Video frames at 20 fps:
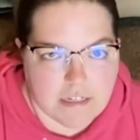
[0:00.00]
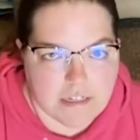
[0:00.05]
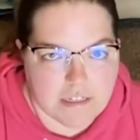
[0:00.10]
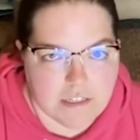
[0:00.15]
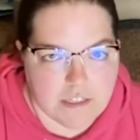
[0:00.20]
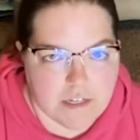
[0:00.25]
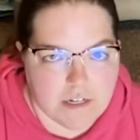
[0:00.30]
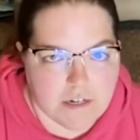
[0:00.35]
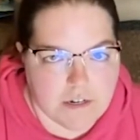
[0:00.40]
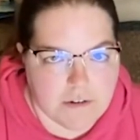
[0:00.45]

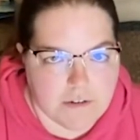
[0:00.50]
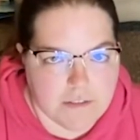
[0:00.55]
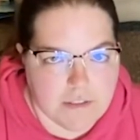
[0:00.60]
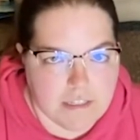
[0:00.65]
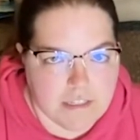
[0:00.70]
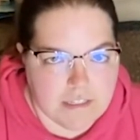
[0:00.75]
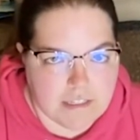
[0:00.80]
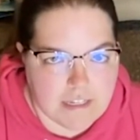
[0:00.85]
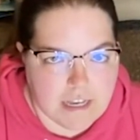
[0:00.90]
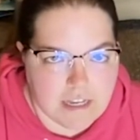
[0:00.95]
So
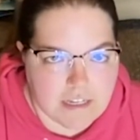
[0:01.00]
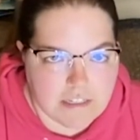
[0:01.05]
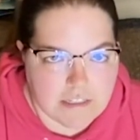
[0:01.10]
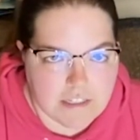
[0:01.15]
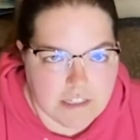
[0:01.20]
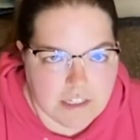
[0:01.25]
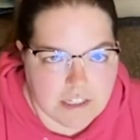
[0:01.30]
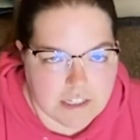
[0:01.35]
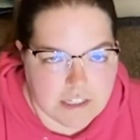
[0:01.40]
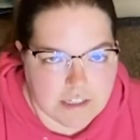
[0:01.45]
these
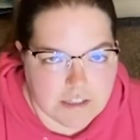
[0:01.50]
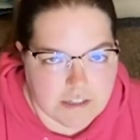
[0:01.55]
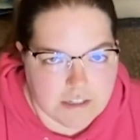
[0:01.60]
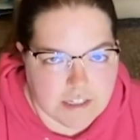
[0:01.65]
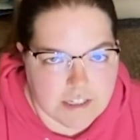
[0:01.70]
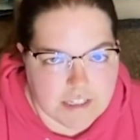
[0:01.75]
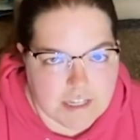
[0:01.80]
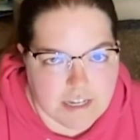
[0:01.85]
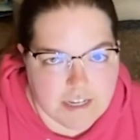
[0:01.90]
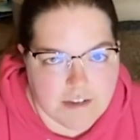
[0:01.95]
galaxy jars are
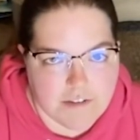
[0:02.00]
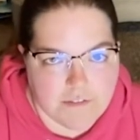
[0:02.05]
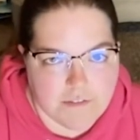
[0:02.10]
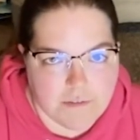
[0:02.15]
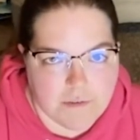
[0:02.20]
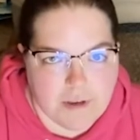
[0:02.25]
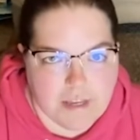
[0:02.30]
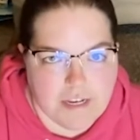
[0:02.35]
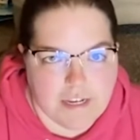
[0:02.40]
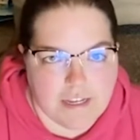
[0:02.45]
just kind of a
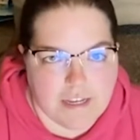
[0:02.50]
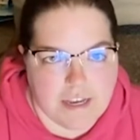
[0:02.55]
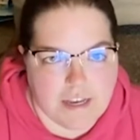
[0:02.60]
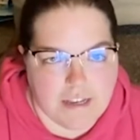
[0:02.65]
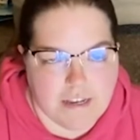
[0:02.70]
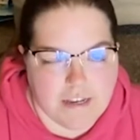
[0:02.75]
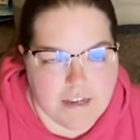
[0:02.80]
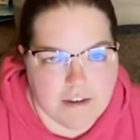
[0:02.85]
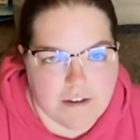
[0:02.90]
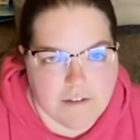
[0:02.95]
way to
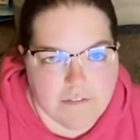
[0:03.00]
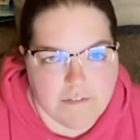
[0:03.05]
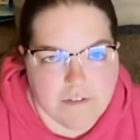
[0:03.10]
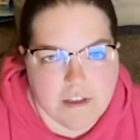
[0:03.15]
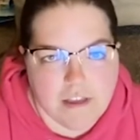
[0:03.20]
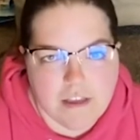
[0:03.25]
kind of